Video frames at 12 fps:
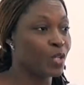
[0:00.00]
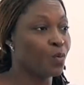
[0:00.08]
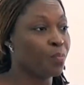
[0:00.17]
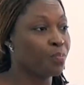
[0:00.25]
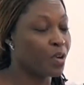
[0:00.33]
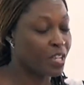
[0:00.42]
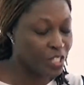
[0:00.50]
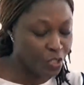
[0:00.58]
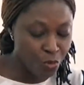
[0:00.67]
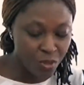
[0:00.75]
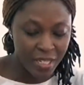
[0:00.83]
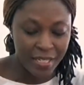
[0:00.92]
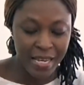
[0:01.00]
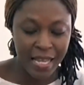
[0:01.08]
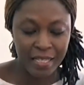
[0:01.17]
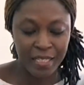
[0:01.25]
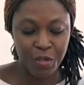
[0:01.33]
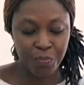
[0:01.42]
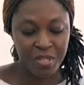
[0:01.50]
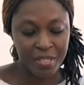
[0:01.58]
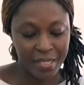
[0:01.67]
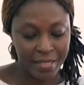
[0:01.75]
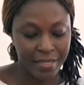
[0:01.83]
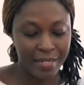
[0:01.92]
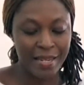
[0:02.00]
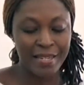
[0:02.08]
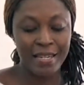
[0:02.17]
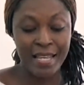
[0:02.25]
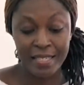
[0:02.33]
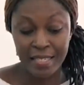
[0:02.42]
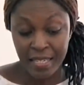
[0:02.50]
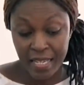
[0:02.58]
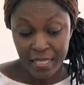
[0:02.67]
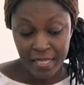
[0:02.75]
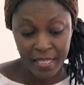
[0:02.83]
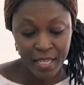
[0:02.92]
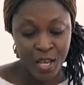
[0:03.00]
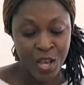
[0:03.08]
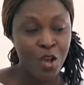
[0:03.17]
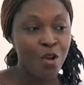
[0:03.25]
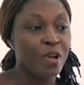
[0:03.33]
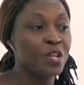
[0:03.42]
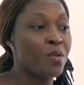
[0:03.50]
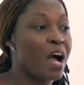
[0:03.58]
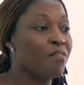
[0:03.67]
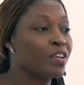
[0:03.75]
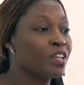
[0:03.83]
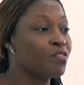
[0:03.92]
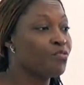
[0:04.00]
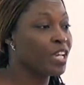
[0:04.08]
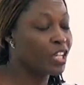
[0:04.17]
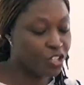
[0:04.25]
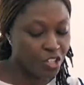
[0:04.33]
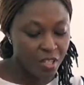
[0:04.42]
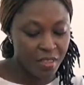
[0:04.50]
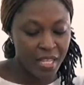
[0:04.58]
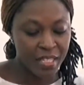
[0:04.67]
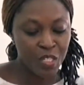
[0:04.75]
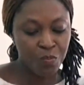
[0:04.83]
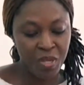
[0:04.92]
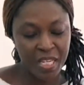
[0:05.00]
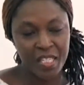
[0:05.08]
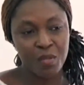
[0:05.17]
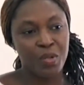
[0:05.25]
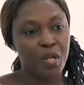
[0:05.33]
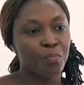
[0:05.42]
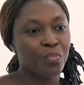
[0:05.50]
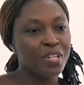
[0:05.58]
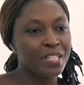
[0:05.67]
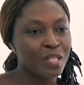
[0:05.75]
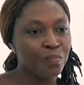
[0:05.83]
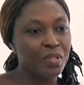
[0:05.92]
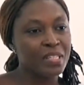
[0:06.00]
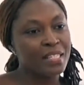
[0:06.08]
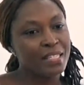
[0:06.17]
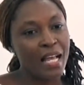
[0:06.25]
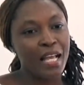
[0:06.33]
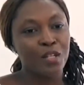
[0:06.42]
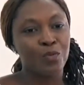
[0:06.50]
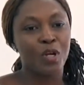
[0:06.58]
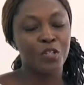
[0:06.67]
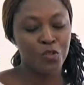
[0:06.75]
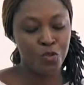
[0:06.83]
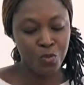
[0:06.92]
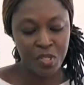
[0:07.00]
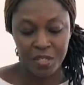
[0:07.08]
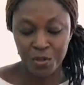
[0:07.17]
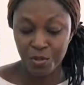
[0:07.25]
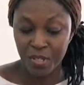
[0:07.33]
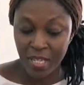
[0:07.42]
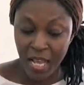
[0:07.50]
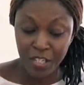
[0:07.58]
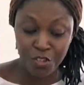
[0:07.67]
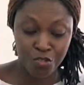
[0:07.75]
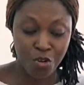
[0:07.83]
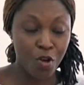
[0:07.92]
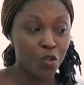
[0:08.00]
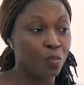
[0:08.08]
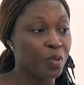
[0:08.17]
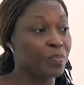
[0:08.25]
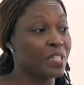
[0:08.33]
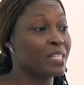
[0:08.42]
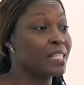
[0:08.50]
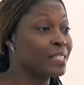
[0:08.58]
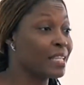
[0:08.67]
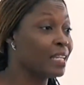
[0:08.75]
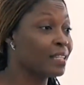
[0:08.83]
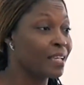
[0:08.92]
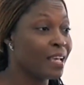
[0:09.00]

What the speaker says: They were prosecuted, yet they persisted. And the lesson is, when you have a conviction that is based upon a principled stand, what you do is if you stand strong, you be persistent,